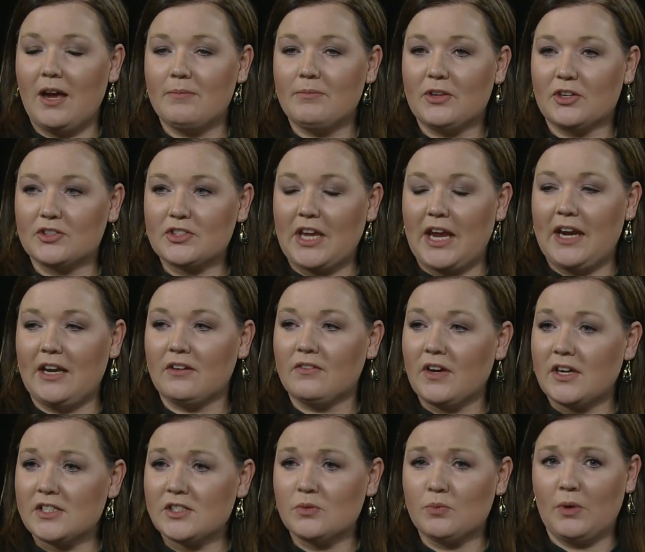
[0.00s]
There's 8 of
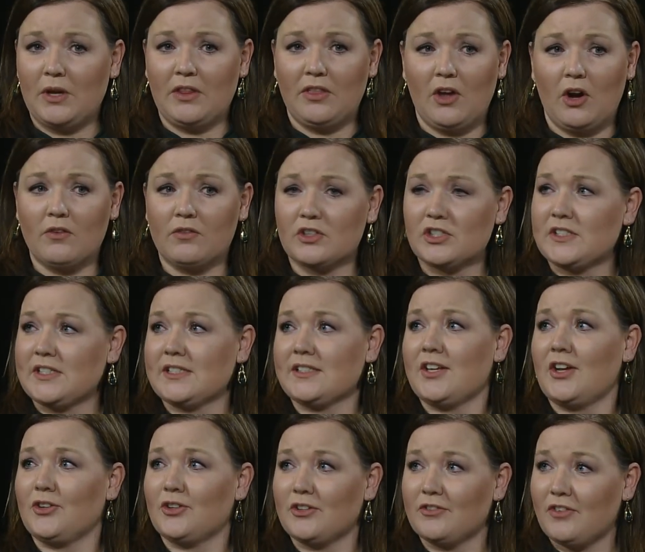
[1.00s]
us with over
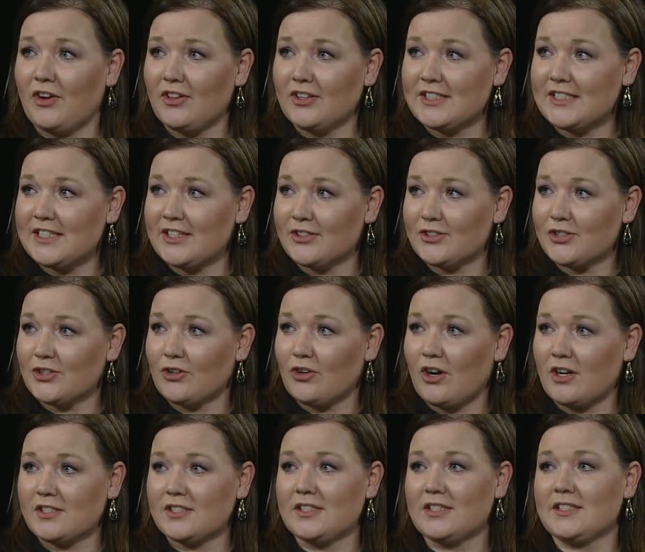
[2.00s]
600 volunteers
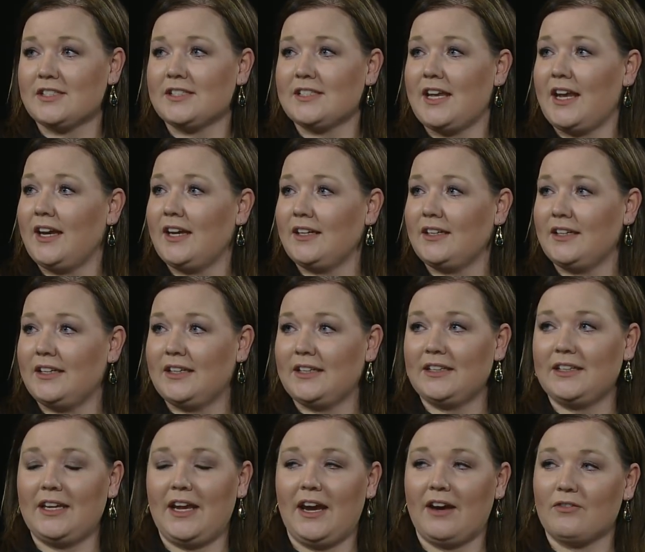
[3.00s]
across the state
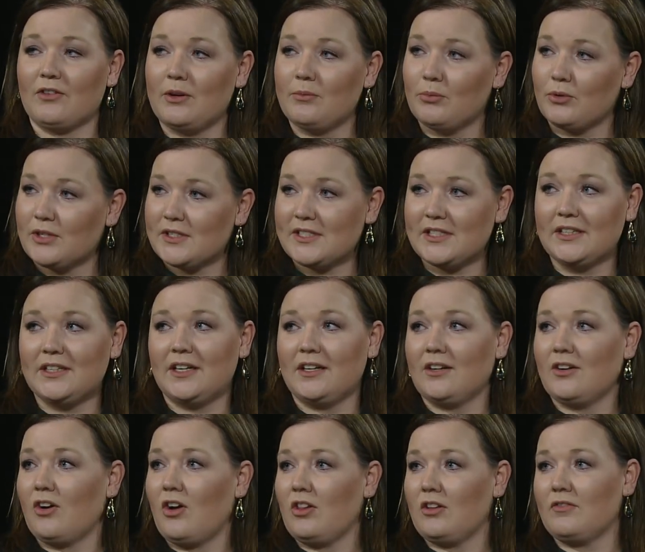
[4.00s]
in every prison
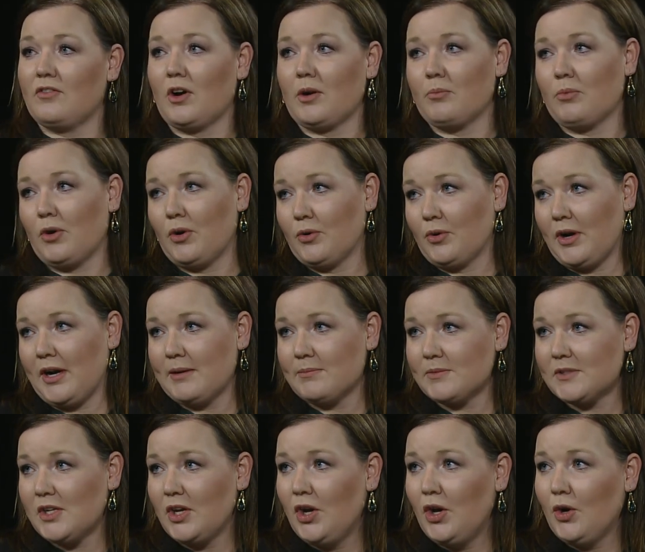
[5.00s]
and in all of our
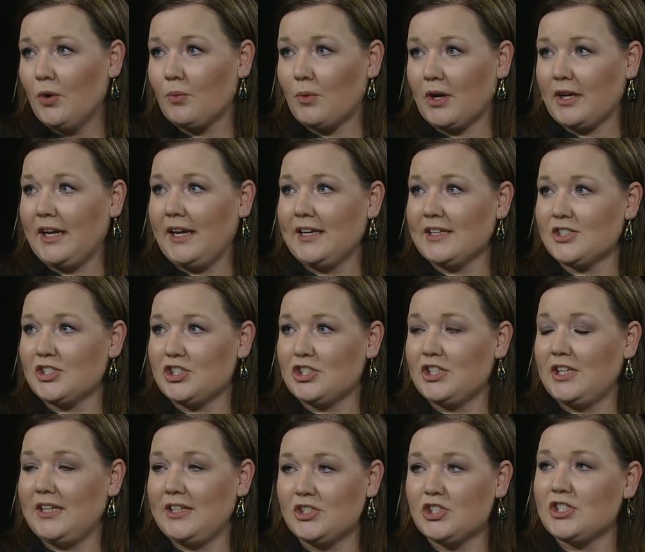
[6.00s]
programs, working
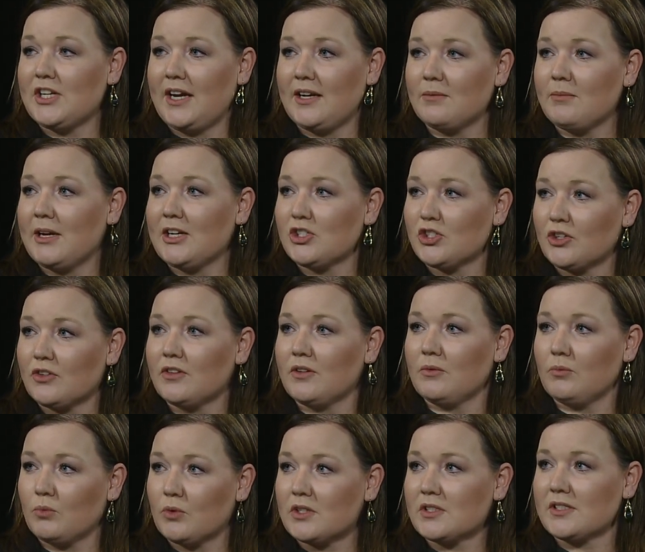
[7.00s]
each day to make sure
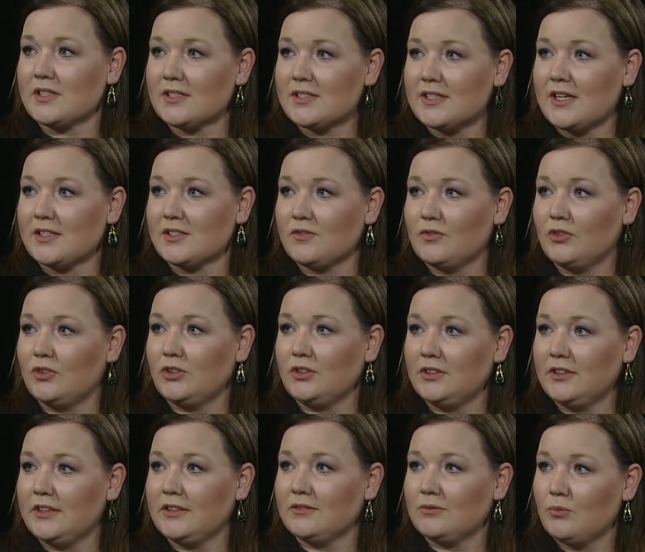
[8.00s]
that we're
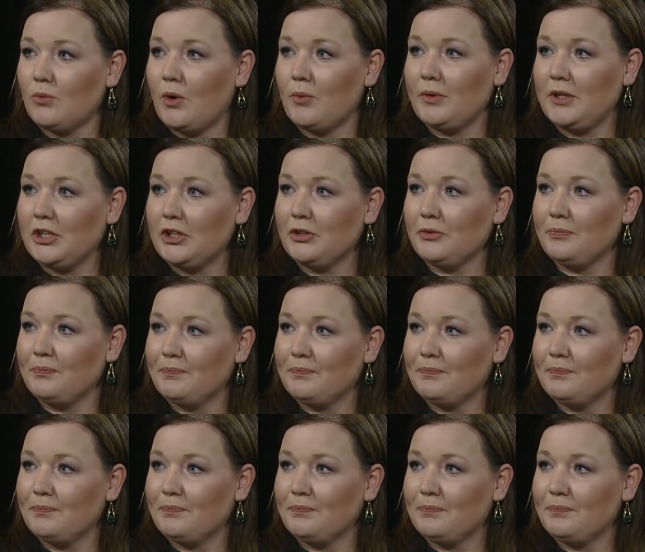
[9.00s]
successful in what we do.